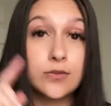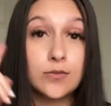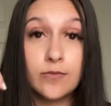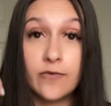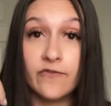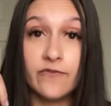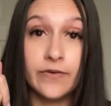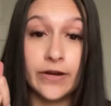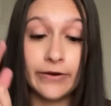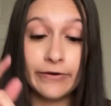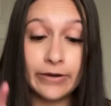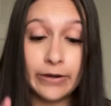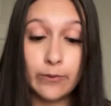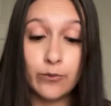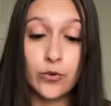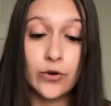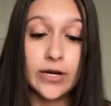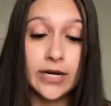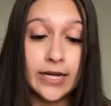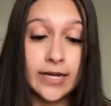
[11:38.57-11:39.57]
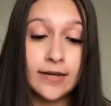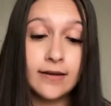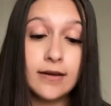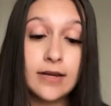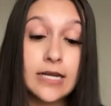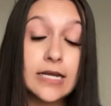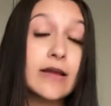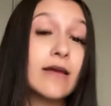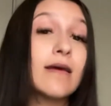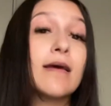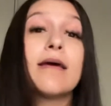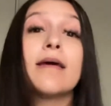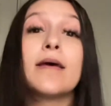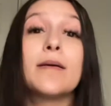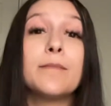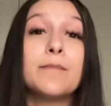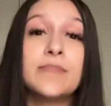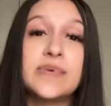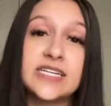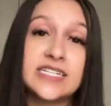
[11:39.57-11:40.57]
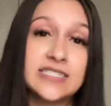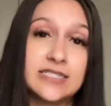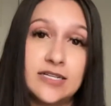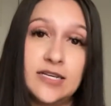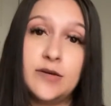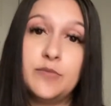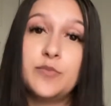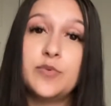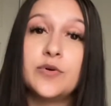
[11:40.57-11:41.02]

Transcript: Very important. Big tip: